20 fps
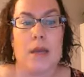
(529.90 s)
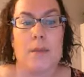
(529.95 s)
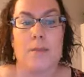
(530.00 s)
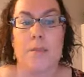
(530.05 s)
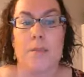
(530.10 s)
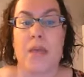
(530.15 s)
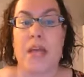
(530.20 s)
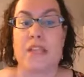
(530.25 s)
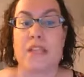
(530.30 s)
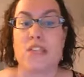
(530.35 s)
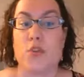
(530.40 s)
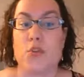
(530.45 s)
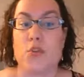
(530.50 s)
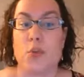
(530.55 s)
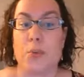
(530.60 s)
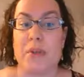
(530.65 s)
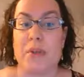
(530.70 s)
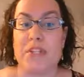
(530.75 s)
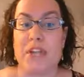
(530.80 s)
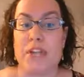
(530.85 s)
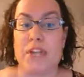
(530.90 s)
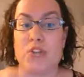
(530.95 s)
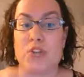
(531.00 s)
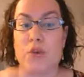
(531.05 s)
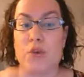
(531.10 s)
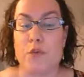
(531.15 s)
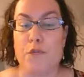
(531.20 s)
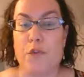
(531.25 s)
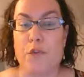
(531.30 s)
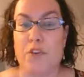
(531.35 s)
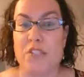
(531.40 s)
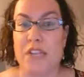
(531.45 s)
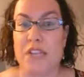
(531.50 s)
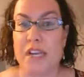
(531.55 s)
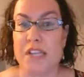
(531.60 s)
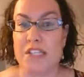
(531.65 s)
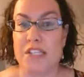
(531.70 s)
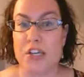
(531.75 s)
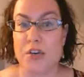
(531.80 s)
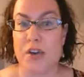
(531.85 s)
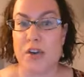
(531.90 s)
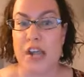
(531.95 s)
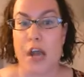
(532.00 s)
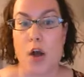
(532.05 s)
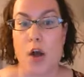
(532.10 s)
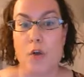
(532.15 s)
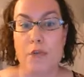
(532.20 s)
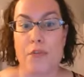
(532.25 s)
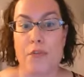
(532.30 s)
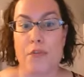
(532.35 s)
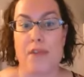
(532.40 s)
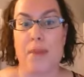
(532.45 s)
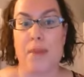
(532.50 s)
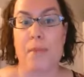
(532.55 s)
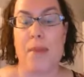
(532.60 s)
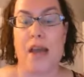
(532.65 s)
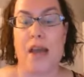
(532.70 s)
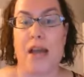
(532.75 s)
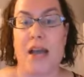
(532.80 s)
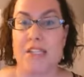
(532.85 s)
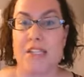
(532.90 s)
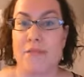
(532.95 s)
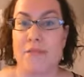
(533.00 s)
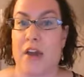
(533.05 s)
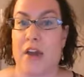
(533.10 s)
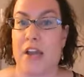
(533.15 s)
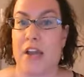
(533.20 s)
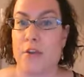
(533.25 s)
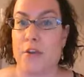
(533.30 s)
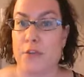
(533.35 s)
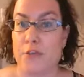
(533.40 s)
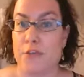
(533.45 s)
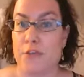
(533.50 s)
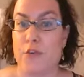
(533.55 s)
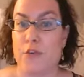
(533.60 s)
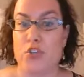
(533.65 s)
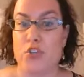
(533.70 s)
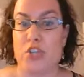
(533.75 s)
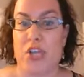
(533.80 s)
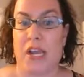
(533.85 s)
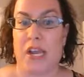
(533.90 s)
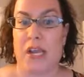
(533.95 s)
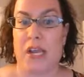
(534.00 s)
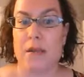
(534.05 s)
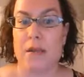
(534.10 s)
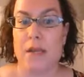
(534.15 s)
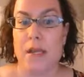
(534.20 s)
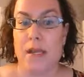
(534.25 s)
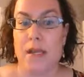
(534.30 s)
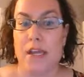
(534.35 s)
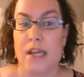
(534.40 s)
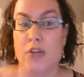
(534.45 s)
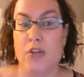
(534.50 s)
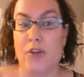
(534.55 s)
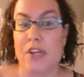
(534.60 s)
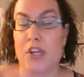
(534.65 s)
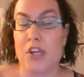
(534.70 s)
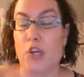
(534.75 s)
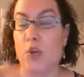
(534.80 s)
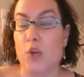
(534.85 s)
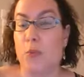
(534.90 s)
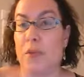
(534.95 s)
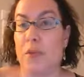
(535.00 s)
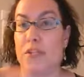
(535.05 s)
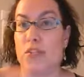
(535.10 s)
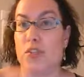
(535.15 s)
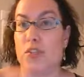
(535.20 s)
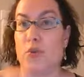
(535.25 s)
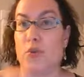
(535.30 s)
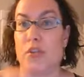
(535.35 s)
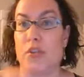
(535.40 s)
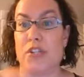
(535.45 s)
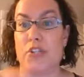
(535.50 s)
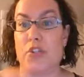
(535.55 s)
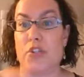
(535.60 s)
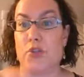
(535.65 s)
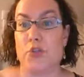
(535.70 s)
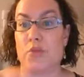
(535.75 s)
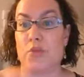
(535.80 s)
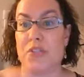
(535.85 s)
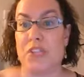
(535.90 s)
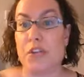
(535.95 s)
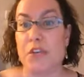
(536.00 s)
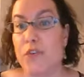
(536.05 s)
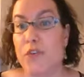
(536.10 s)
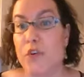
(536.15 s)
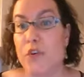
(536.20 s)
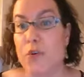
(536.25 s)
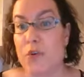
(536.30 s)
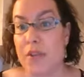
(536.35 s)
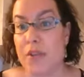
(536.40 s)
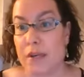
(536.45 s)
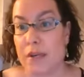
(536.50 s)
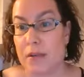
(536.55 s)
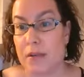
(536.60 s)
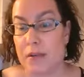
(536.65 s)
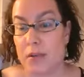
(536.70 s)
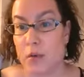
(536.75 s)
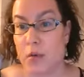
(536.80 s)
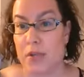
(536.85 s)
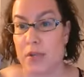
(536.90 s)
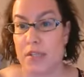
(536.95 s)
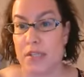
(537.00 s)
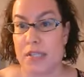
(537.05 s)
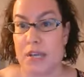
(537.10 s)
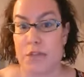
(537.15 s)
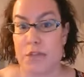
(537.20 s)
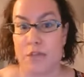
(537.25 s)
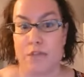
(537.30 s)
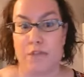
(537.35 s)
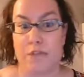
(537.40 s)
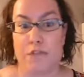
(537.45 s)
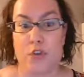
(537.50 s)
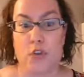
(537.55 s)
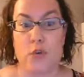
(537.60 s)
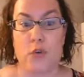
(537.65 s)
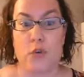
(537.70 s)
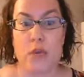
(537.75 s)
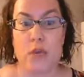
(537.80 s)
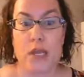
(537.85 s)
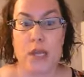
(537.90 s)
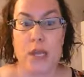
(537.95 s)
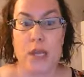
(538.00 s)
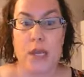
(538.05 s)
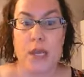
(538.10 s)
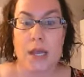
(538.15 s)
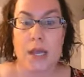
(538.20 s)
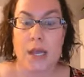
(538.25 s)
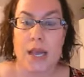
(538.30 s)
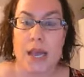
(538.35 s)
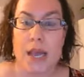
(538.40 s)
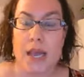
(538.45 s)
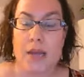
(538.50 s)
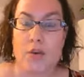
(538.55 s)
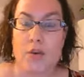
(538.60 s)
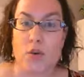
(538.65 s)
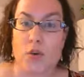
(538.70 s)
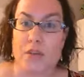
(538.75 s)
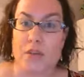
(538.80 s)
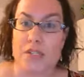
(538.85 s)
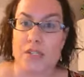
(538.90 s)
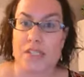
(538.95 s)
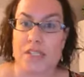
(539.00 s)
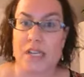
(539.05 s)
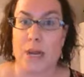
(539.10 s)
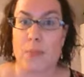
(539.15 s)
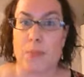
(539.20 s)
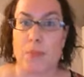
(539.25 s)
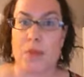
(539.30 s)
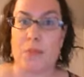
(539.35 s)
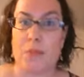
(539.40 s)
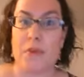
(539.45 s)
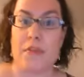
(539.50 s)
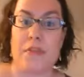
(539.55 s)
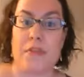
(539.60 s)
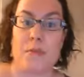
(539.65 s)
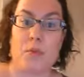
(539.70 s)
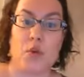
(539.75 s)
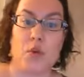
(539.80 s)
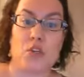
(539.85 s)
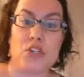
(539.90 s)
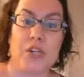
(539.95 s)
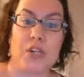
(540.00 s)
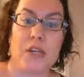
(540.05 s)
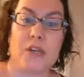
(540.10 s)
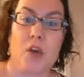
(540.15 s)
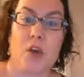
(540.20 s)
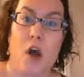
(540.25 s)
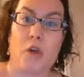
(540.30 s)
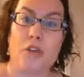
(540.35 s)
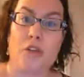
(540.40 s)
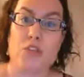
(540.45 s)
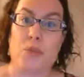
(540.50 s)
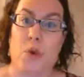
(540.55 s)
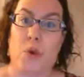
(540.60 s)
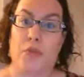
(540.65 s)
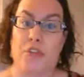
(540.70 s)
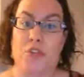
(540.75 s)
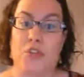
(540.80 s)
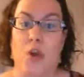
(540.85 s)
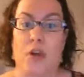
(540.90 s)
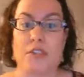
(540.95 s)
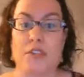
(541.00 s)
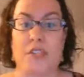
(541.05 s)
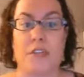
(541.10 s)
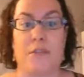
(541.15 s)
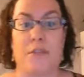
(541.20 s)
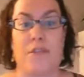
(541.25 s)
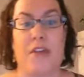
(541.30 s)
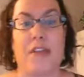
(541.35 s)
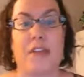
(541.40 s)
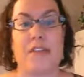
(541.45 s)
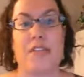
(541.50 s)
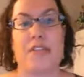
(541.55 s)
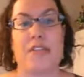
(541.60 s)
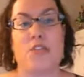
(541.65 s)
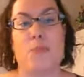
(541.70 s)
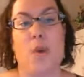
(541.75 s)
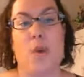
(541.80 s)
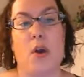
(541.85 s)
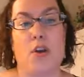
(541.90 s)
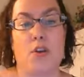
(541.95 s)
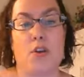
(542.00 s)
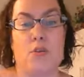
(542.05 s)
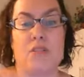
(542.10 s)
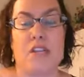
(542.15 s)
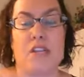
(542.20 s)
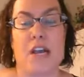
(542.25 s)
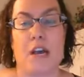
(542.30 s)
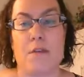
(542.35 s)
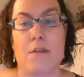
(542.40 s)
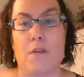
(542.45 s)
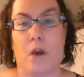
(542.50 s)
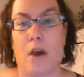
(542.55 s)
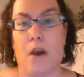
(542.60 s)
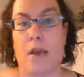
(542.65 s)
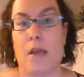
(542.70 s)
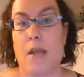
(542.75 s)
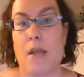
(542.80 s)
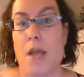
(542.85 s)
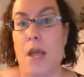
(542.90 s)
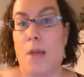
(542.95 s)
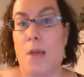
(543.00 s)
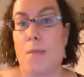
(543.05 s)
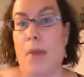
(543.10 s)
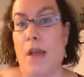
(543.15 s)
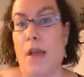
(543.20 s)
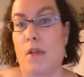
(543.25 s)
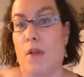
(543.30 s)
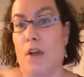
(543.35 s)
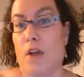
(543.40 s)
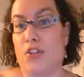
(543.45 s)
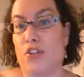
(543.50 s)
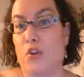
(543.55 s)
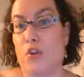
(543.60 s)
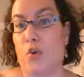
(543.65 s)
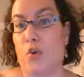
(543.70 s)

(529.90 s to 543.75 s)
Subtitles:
And so the potential for secondary health impacts via the food chain, including humans who consume seafood and of course other food. And of course, this coupling with emerging knowledge about the toxic effects such particles have on biological